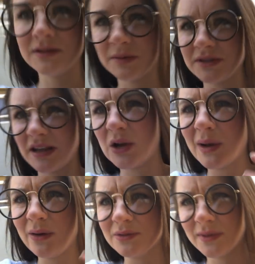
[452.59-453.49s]
supposed to like go
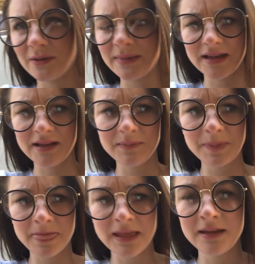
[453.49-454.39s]
out without my
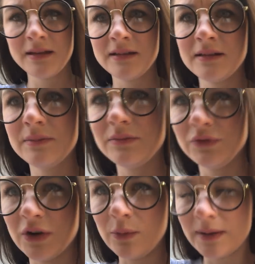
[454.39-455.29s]

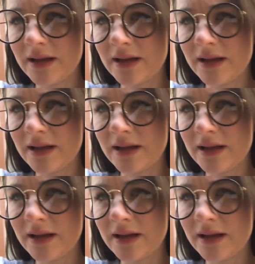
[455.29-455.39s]
robe